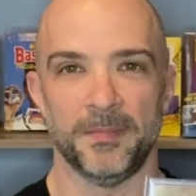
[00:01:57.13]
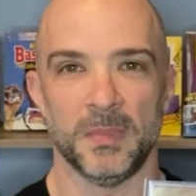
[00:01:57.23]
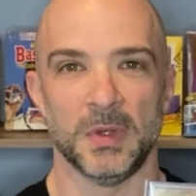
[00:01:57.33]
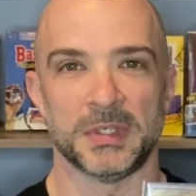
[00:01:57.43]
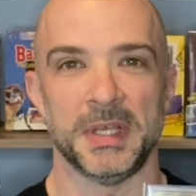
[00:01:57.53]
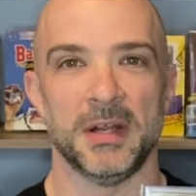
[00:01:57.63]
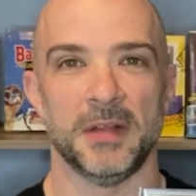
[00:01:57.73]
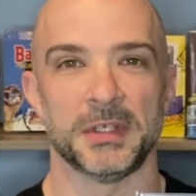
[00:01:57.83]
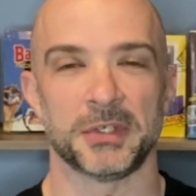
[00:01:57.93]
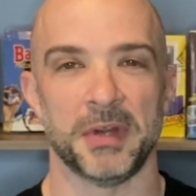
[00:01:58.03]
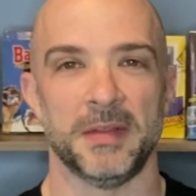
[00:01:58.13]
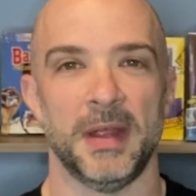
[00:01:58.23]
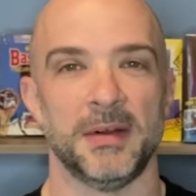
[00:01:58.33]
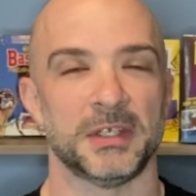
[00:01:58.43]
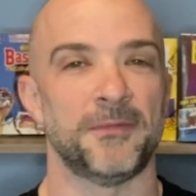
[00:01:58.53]
You'll see it on the screen
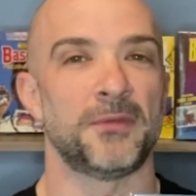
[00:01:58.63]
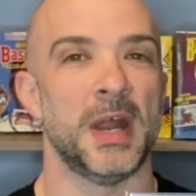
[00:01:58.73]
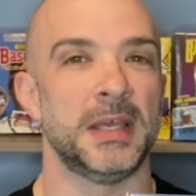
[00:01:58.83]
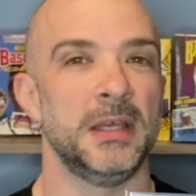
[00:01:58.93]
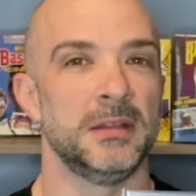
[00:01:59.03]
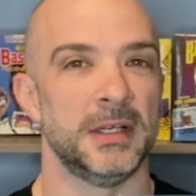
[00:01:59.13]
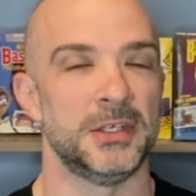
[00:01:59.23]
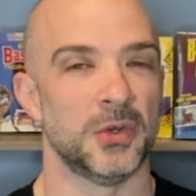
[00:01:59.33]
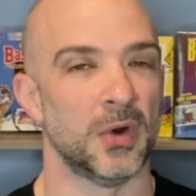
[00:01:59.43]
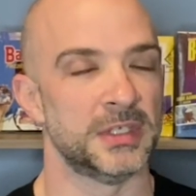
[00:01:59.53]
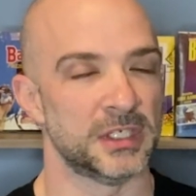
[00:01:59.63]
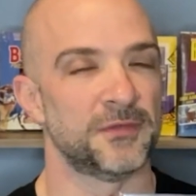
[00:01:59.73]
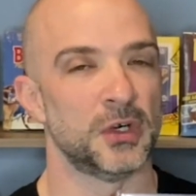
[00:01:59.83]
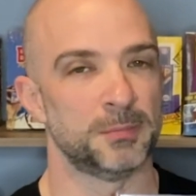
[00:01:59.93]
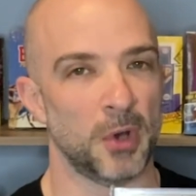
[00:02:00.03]
there. It's a Frankie Lindor. It's his
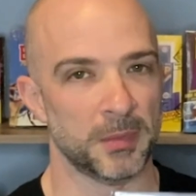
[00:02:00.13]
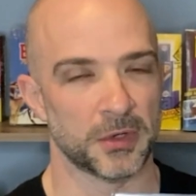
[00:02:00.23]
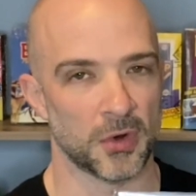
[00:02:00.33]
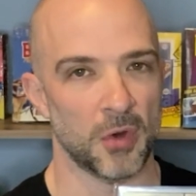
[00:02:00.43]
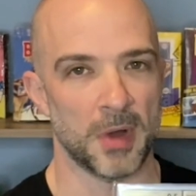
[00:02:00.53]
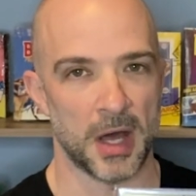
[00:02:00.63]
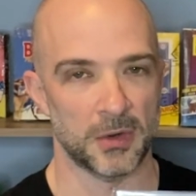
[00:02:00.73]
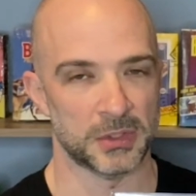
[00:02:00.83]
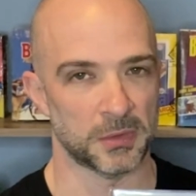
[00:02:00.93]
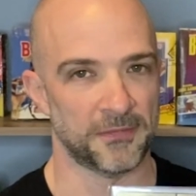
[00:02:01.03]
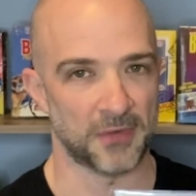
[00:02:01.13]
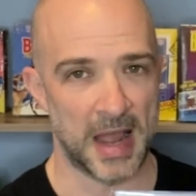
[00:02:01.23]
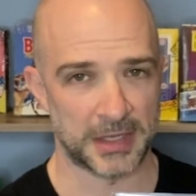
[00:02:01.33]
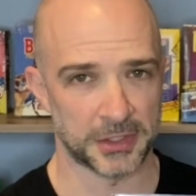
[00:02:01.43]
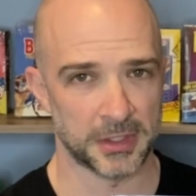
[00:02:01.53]
first Bowman Chrome Auto. It's a
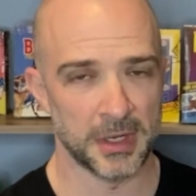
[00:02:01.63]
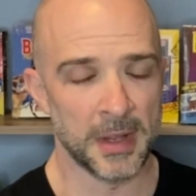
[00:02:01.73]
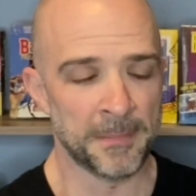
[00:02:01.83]
refractor.